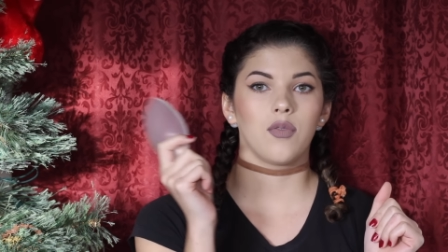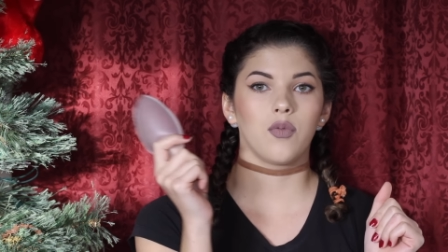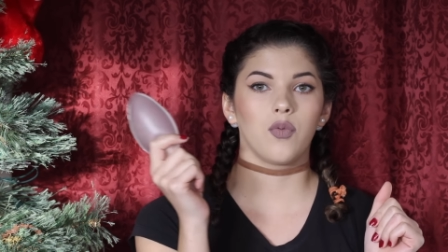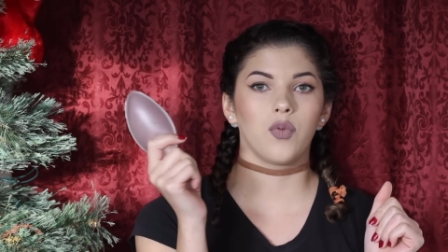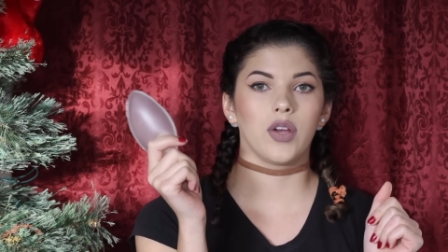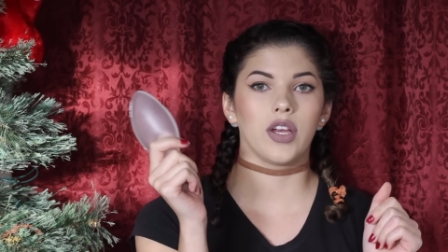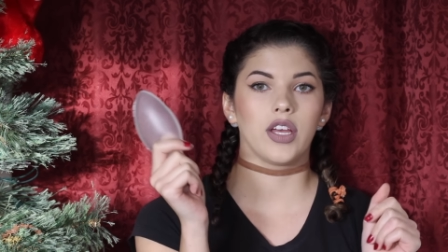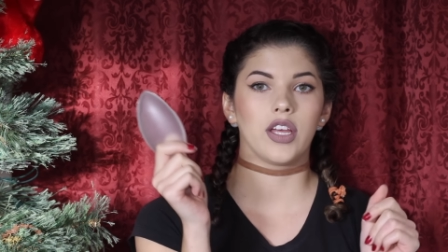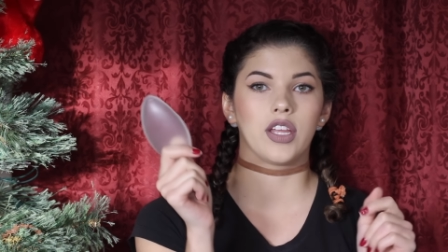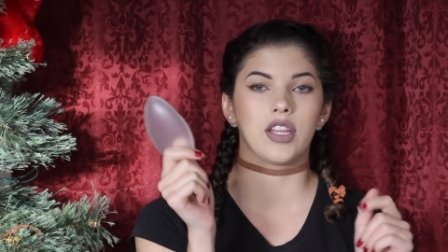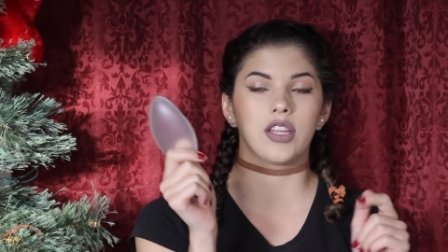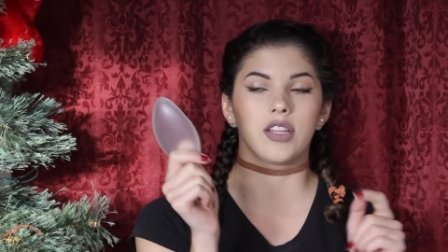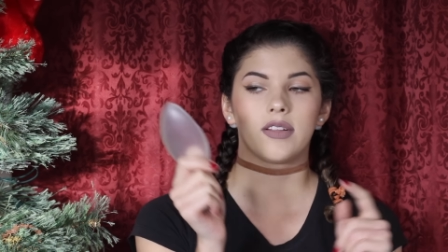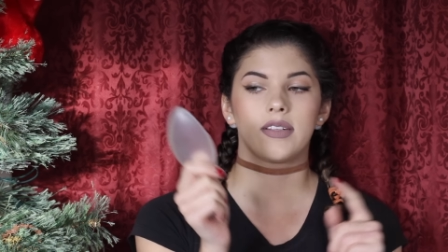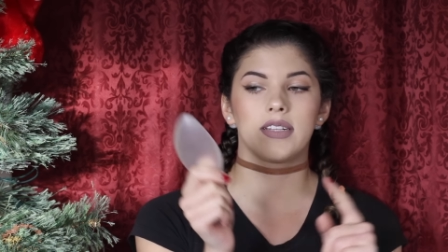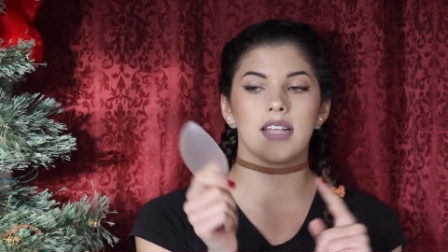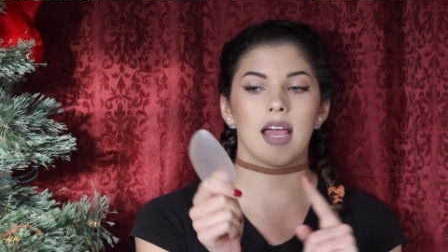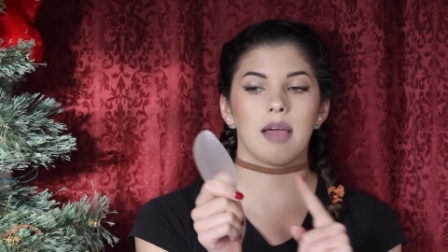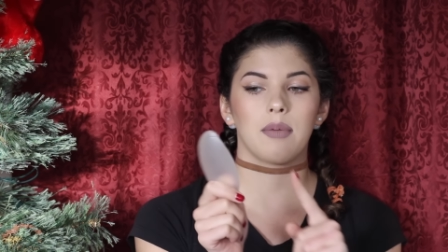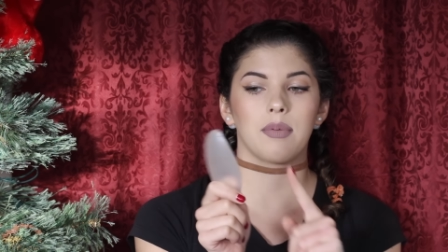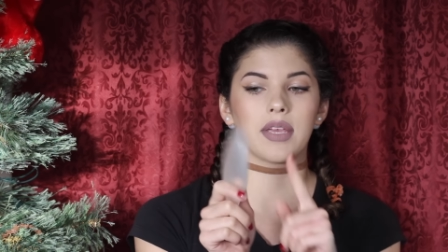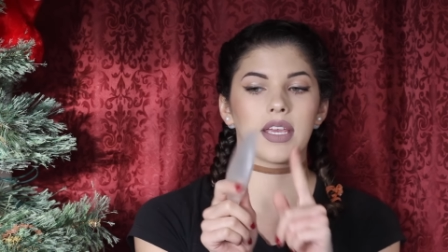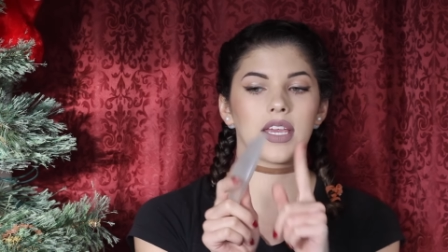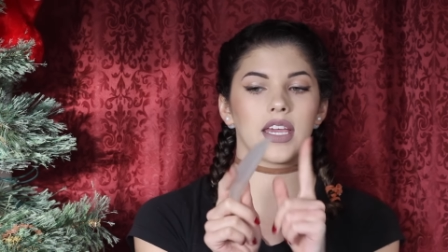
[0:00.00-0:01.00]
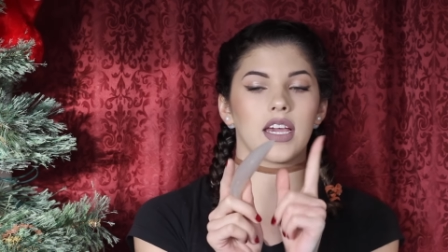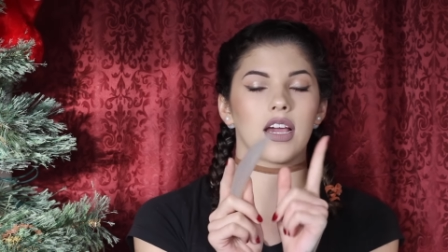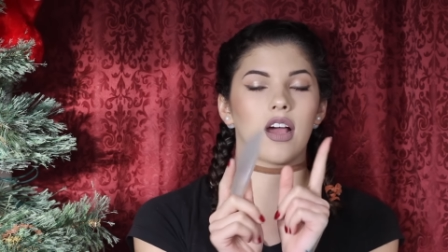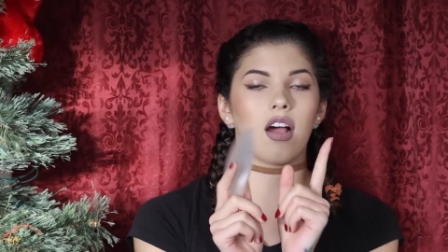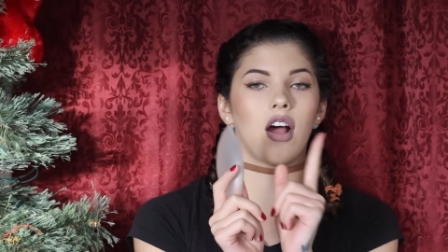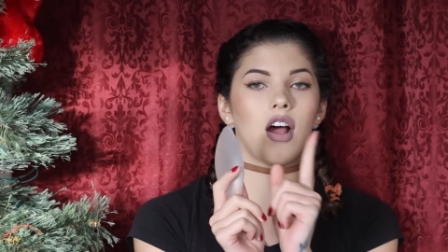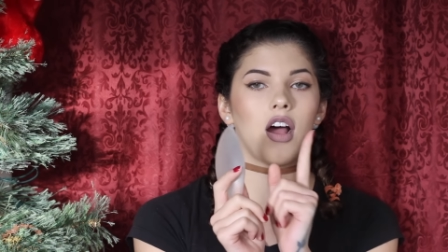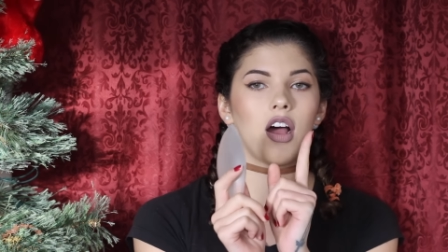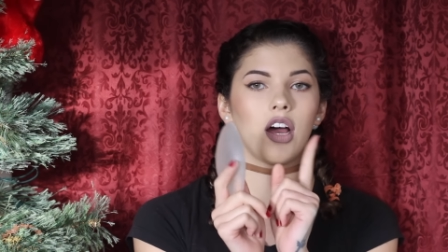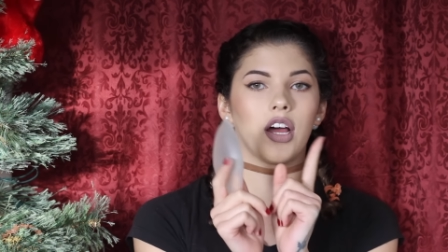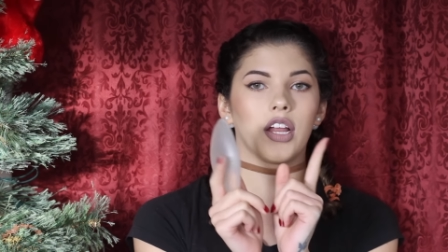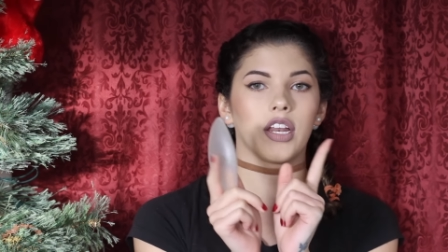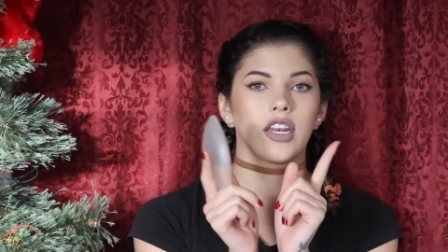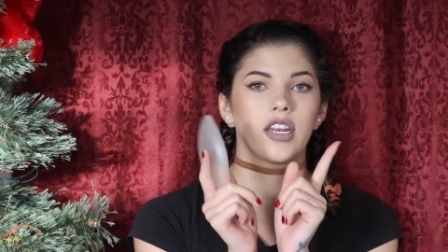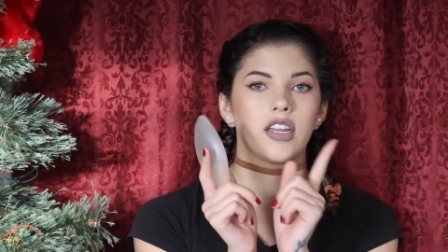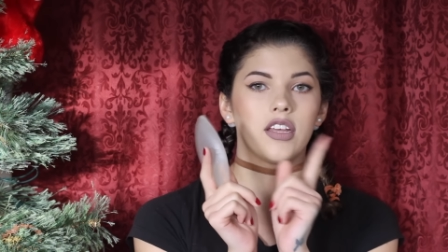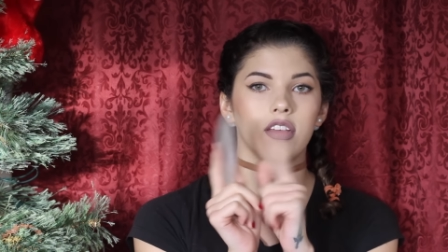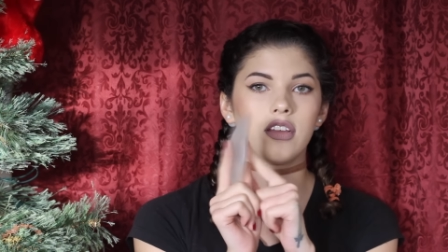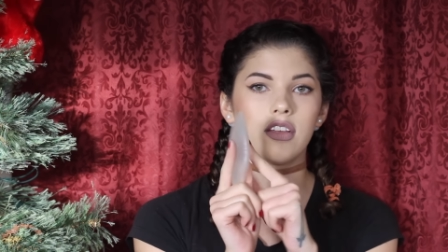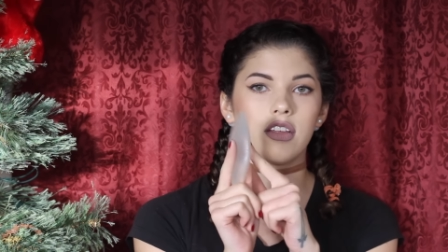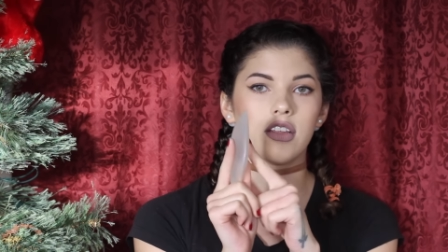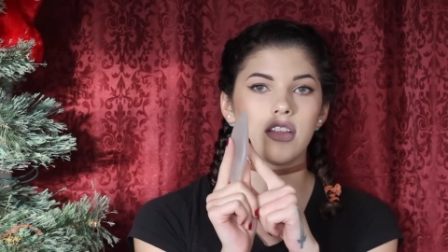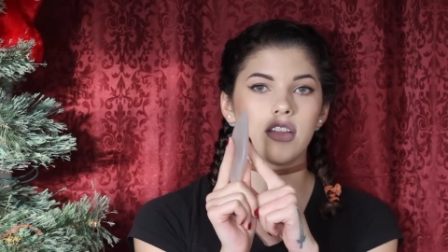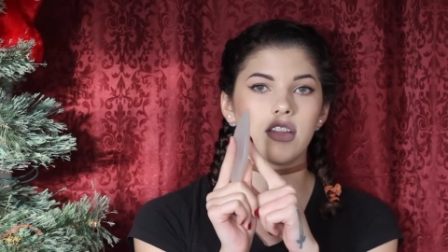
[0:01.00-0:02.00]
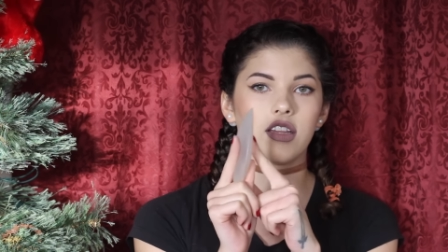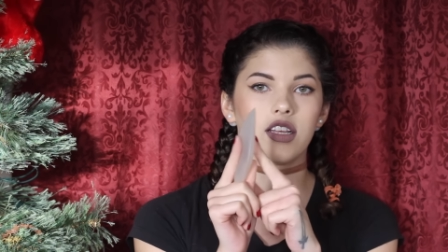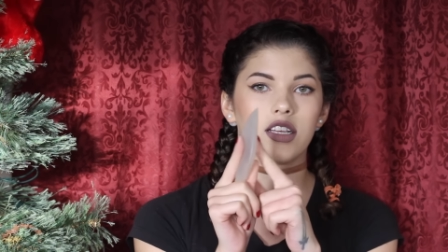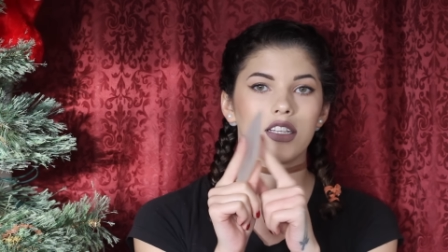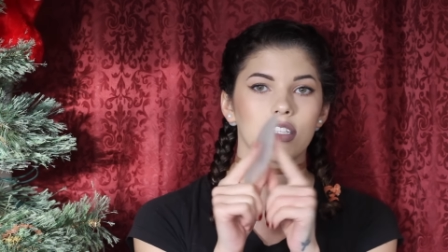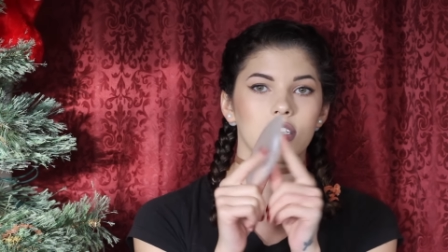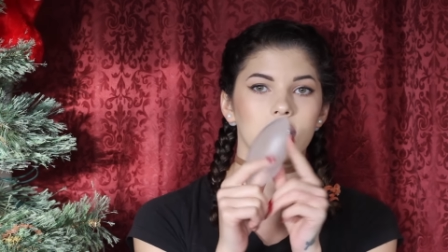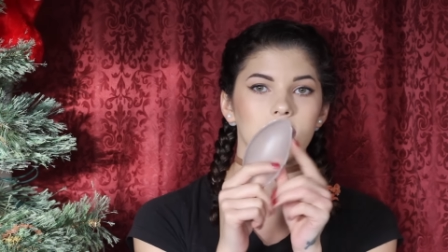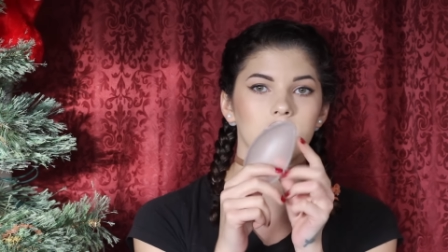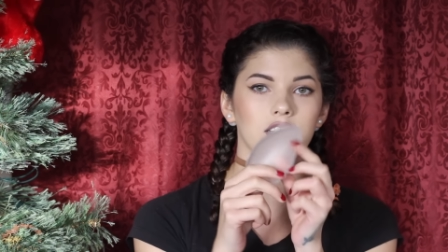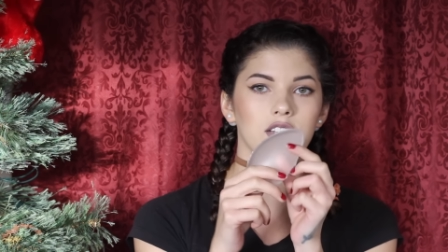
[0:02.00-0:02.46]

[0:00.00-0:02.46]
with dabbing it on this